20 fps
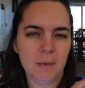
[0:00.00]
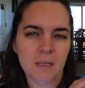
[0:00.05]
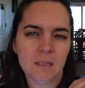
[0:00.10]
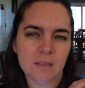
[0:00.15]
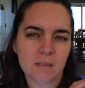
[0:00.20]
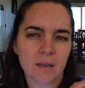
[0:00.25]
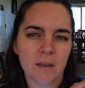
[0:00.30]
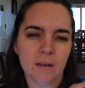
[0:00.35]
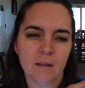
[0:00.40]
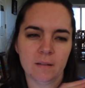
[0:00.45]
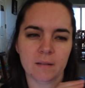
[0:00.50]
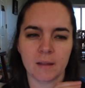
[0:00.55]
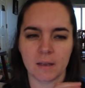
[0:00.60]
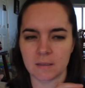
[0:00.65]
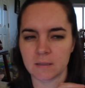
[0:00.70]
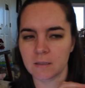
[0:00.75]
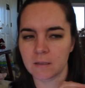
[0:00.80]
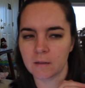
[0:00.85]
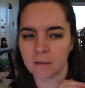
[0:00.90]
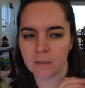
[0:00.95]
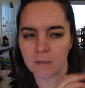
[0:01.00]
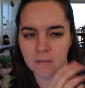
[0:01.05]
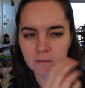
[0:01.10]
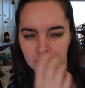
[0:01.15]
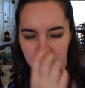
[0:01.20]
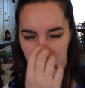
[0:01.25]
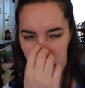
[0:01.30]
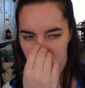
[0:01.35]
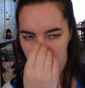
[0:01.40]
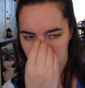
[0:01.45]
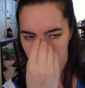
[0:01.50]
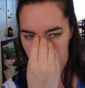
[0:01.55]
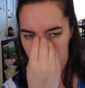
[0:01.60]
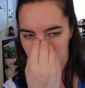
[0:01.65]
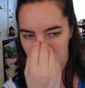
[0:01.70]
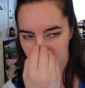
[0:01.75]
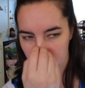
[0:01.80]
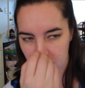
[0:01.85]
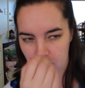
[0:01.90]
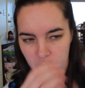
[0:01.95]
it's kind of classy looking.
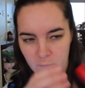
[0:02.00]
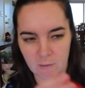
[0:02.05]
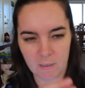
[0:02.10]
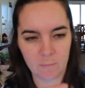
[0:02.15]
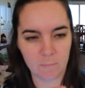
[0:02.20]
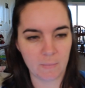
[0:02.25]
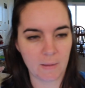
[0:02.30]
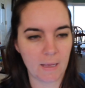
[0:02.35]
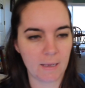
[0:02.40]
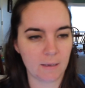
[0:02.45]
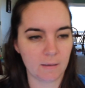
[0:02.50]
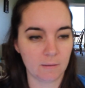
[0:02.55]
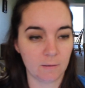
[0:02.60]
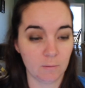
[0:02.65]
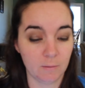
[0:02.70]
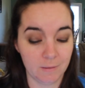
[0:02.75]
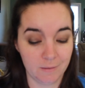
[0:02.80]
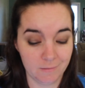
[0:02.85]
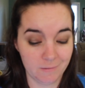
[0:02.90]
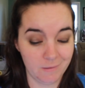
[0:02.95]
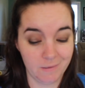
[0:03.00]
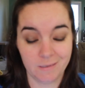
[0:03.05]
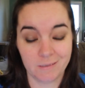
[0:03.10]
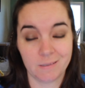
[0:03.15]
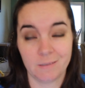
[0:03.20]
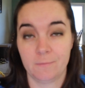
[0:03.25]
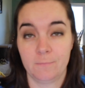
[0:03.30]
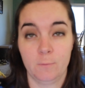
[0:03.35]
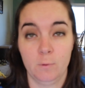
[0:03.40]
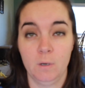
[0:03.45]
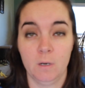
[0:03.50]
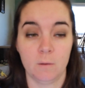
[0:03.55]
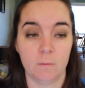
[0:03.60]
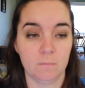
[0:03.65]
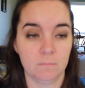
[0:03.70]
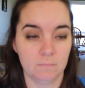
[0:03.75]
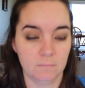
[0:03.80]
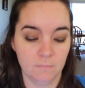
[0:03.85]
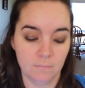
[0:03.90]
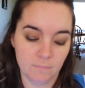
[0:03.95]
Red and black and gold. It looks like
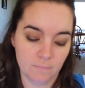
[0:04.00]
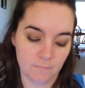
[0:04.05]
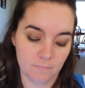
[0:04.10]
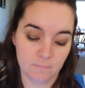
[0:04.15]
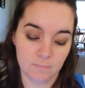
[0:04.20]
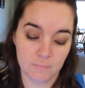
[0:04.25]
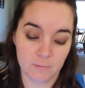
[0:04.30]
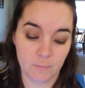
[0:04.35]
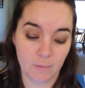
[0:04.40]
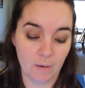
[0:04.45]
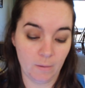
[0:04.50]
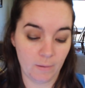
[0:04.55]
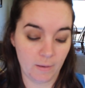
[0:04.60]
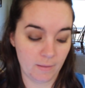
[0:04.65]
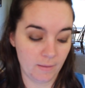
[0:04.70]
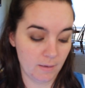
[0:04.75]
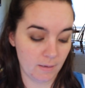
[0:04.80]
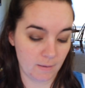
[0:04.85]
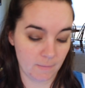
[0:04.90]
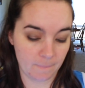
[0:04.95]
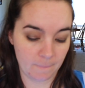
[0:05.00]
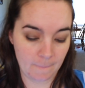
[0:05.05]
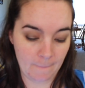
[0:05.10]
Sephora. That's probably why I like